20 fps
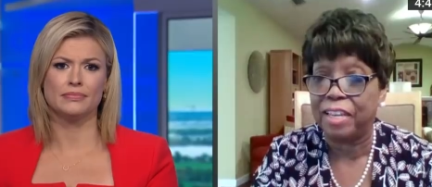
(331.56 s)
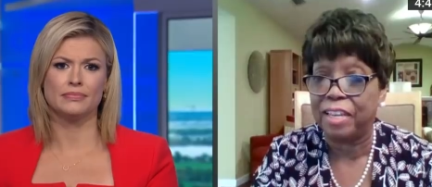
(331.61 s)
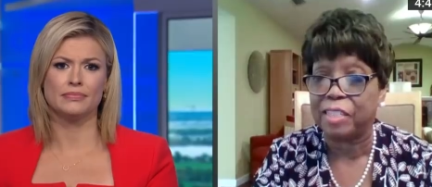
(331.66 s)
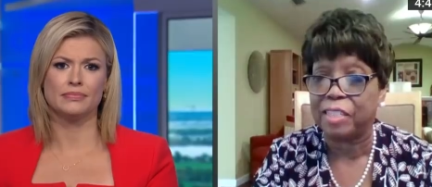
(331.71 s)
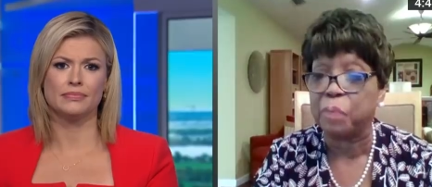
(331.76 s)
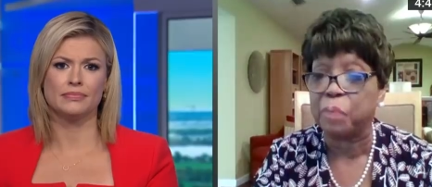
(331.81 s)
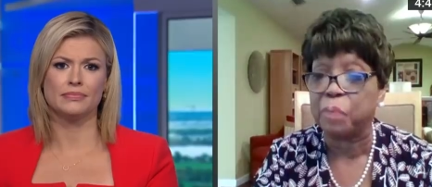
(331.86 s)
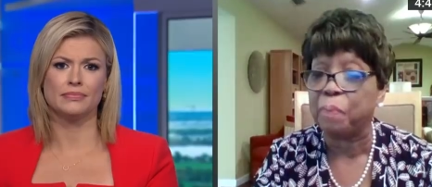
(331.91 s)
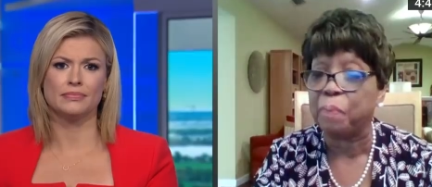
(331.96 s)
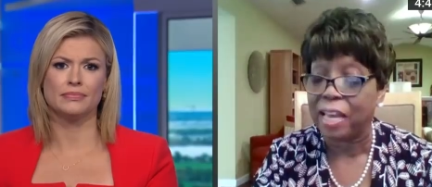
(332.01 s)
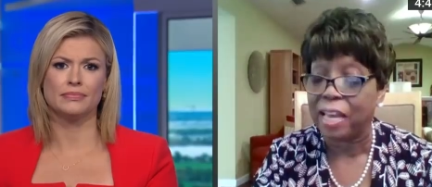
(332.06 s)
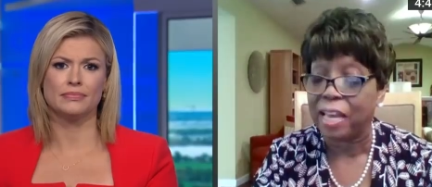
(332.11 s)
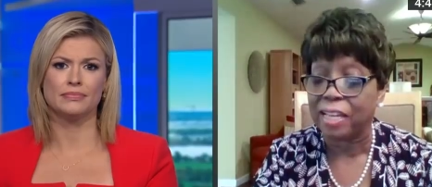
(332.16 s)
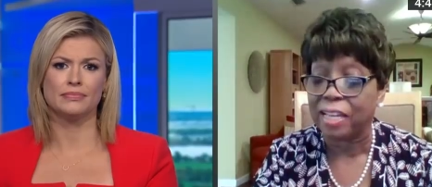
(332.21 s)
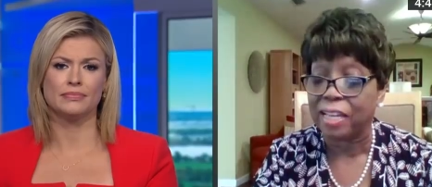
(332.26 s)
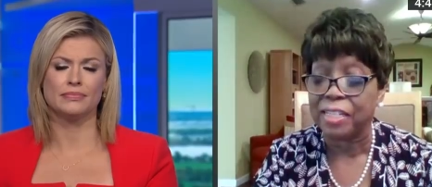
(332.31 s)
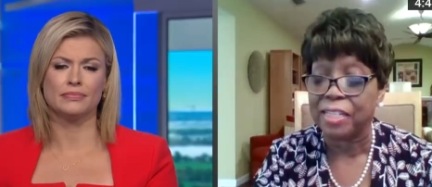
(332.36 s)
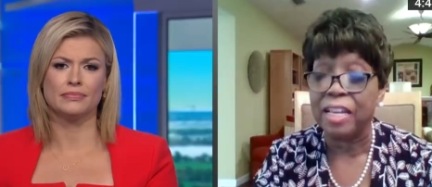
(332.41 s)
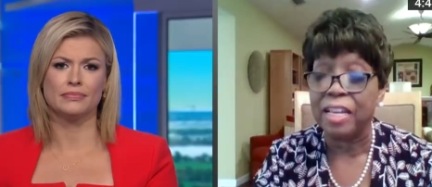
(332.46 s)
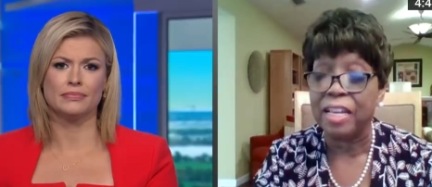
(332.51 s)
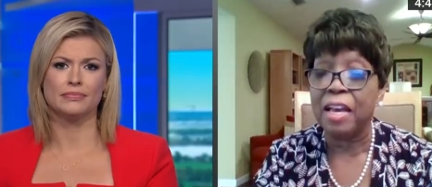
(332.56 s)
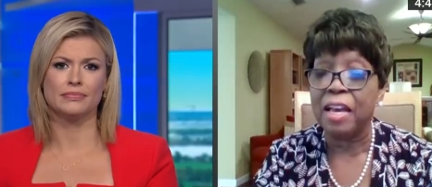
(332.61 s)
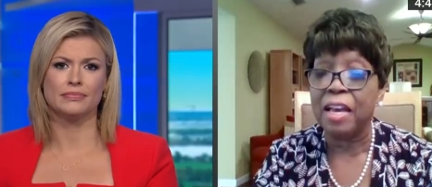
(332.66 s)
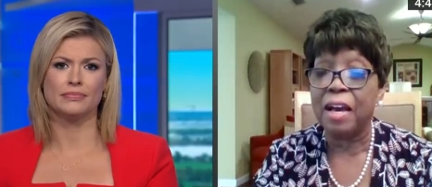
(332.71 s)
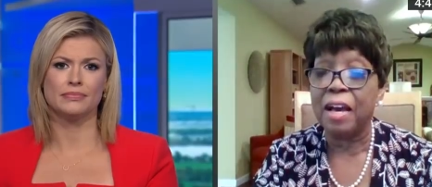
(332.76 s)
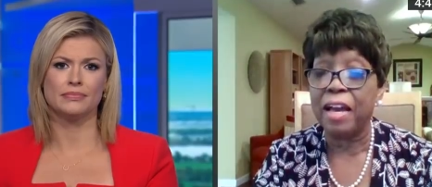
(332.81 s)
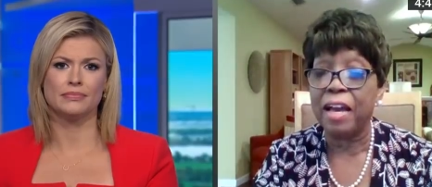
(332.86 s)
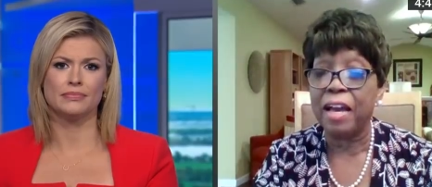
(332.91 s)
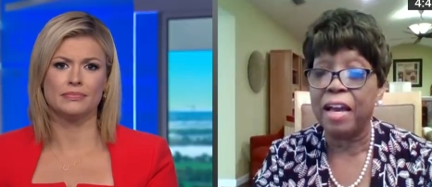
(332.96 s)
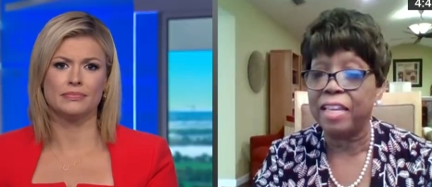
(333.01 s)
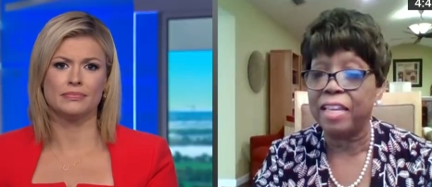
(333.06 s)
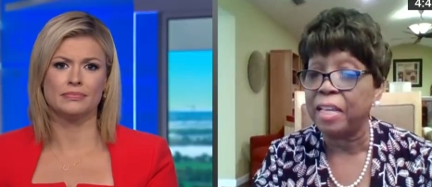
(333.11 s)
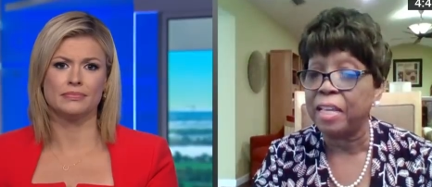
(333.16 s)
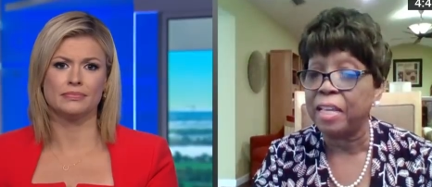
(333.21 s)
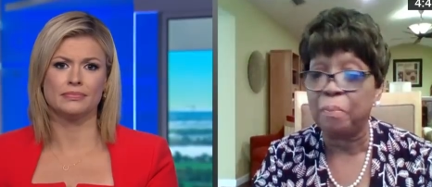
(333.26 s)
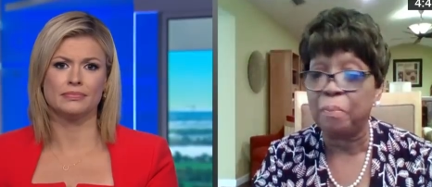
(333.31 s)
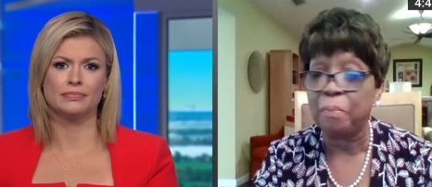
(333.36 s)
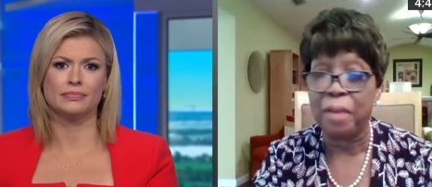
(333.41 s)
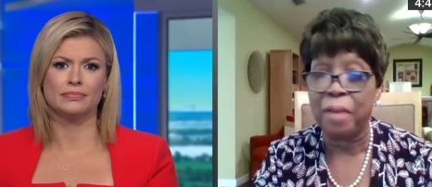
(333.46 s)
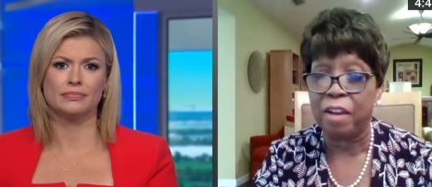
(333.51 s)
Speaker 1: expect,
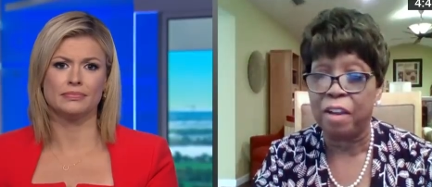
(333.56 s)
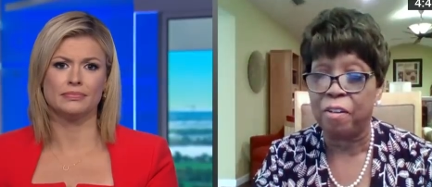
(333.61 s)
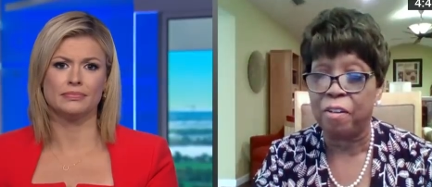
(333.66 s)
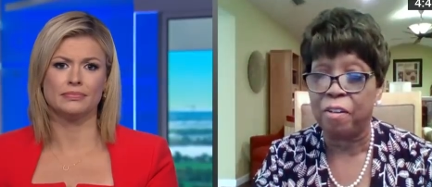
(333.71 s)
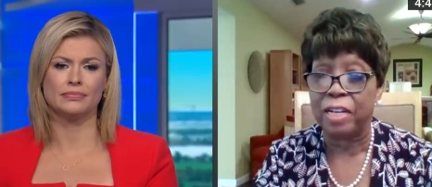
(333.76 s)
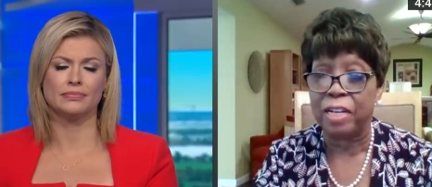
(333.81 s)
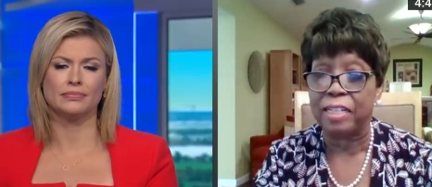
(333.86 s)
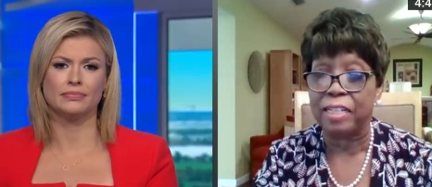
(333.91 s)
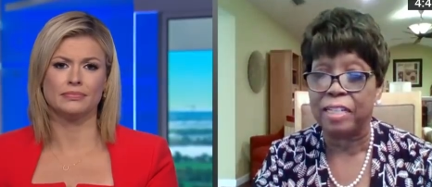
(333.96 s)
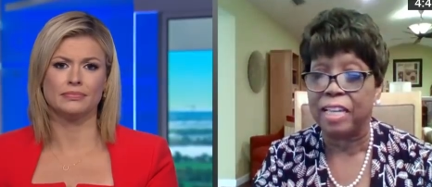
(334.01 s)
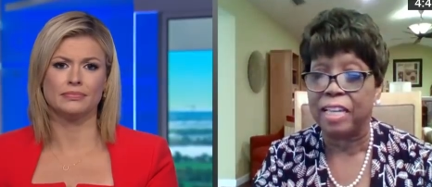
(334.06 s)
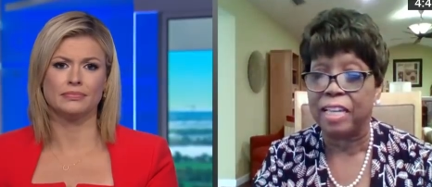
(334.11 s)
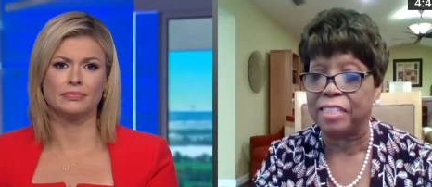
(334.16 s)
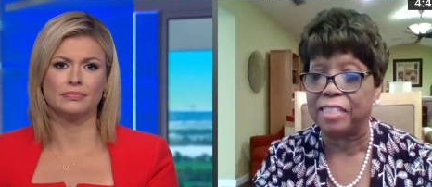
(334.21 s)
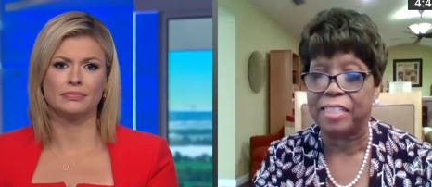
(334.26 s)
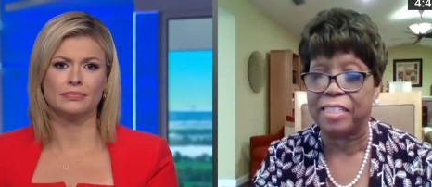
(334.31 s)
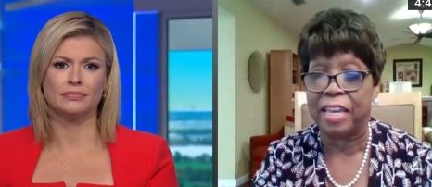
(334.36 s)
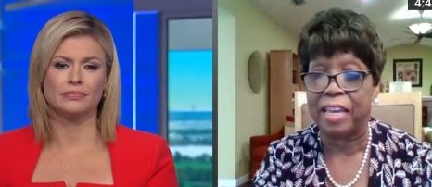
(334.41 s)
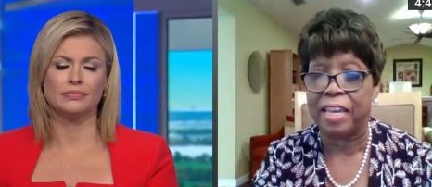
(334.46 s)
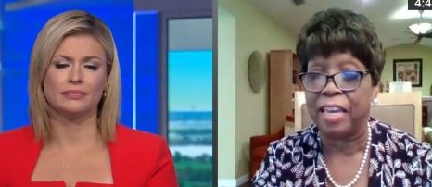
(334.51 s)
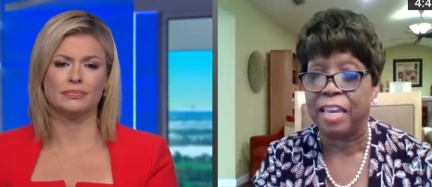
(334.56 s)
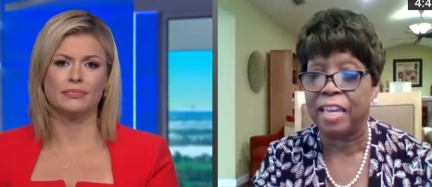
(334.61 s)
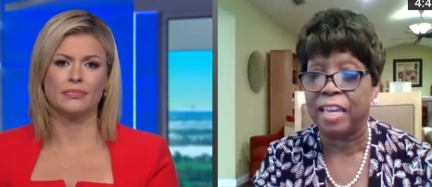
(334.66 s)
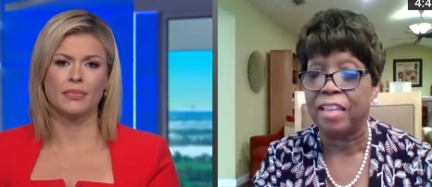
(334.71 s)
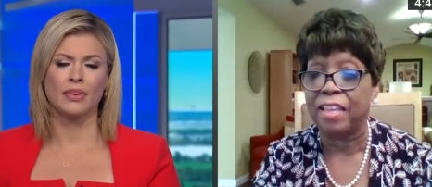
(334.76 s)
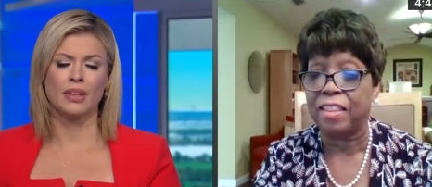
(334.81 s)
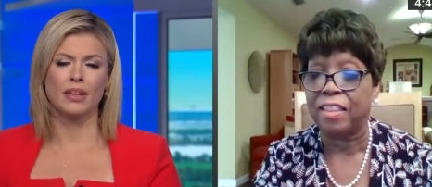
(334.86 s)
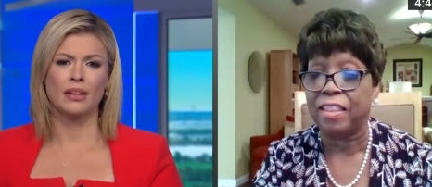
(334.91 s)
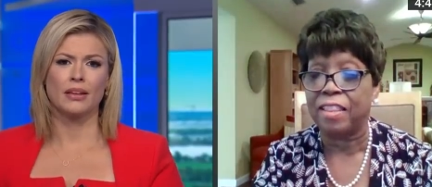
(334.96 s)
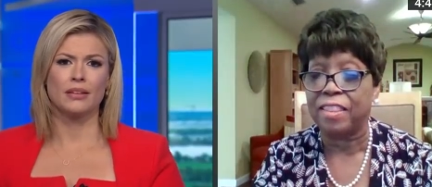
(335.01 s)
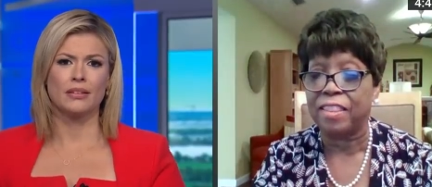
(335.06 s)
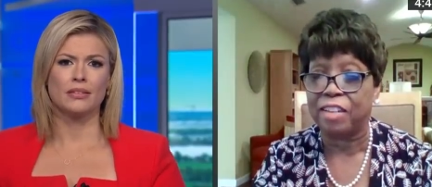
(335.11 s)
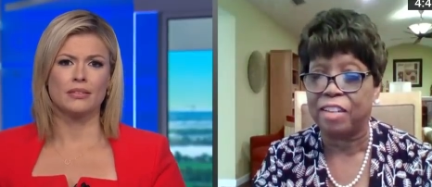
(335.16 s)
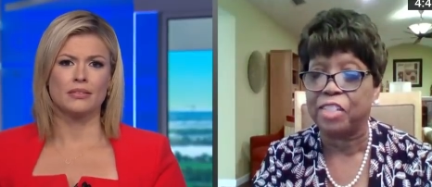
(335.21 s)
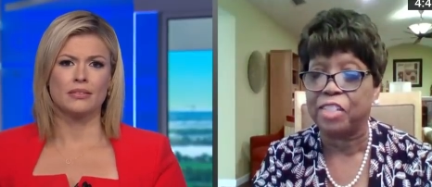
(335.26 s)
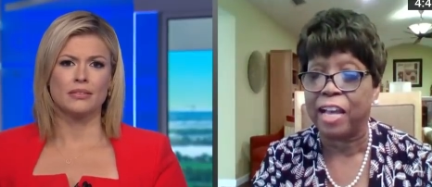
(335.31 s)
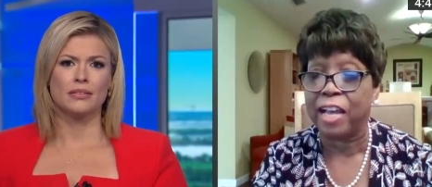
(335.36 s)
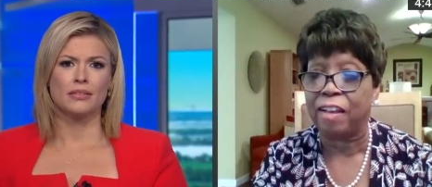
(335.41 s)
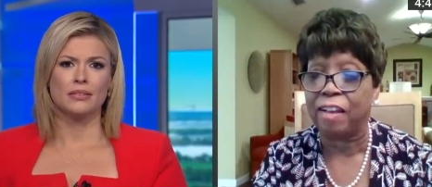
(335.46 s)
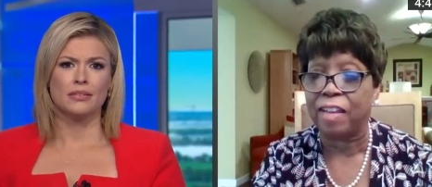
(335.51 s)
any parent can say their
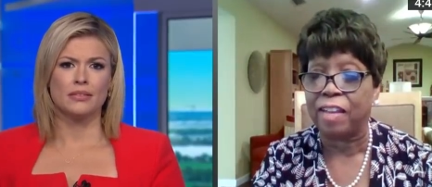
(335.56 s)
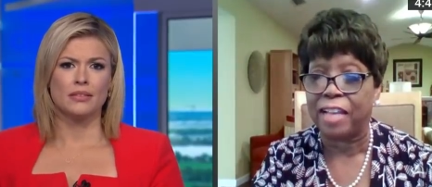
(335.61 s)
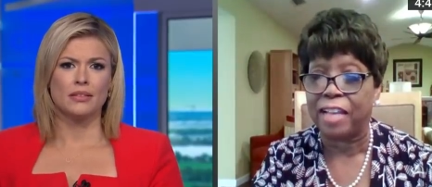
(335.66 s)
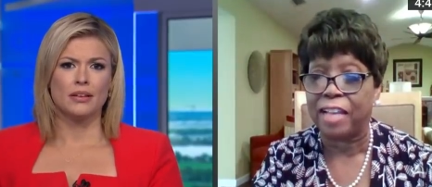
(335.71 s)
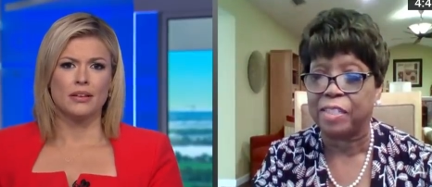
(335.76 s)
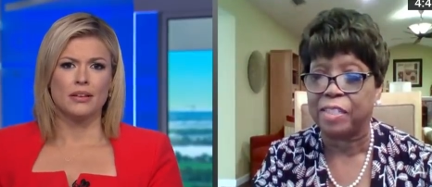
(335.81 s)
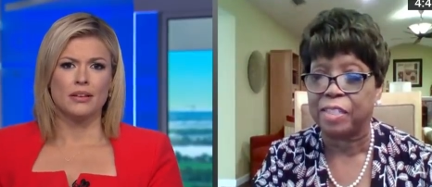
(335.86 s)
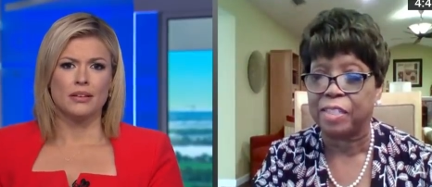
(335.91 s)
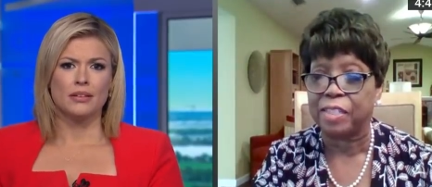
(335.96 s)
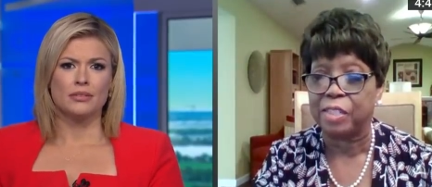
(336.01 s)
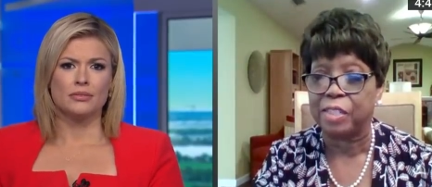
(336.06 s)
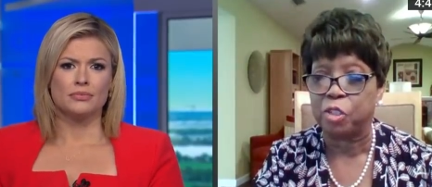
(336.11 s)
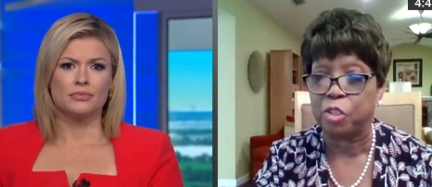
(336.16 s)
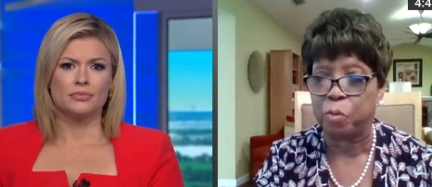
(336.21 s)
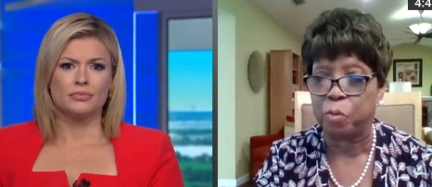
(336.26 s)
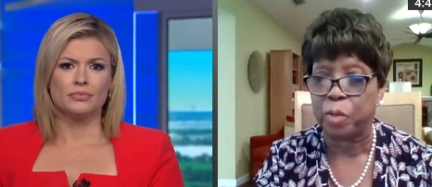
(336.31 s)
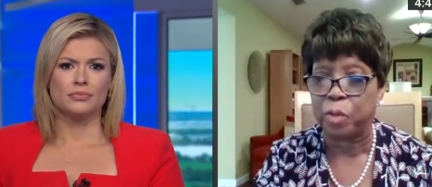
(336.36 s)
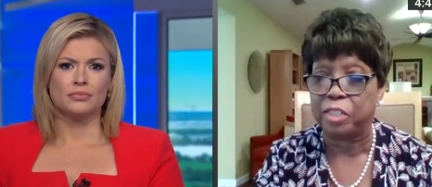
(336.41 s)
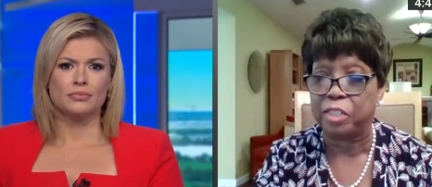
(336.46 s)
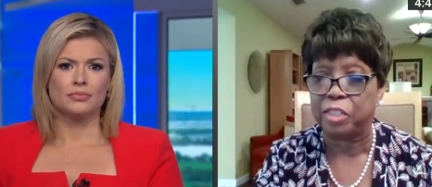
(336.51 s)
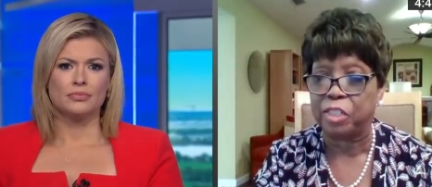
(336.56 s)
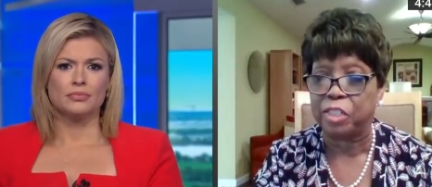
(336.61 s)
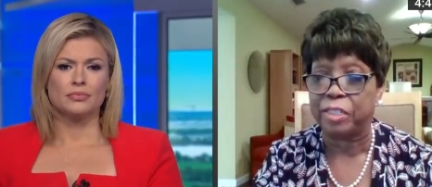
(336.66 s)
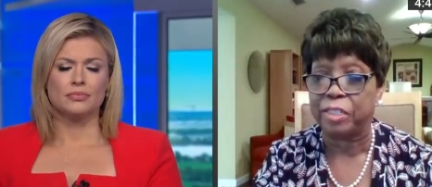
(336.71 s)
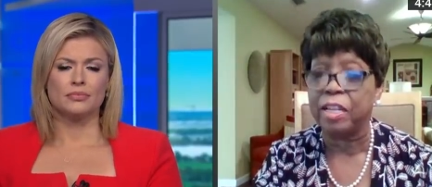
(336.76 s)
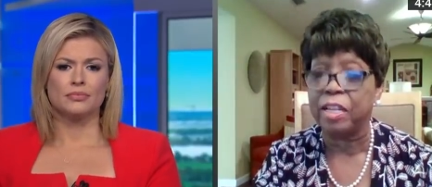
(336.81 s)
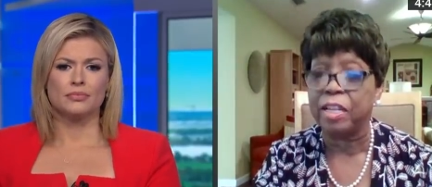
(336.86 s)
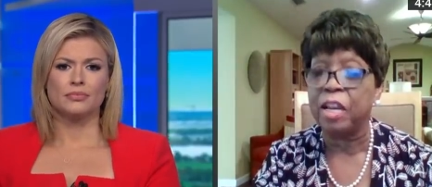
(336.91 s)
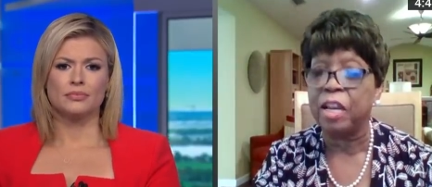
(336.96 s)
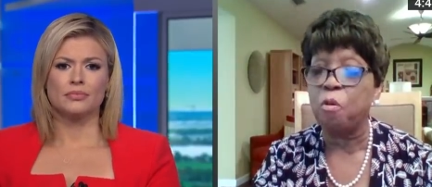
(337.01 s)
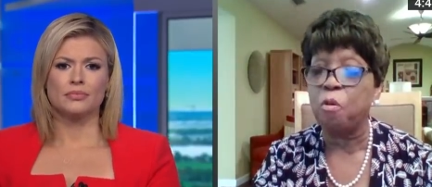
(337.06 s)
child has a situation.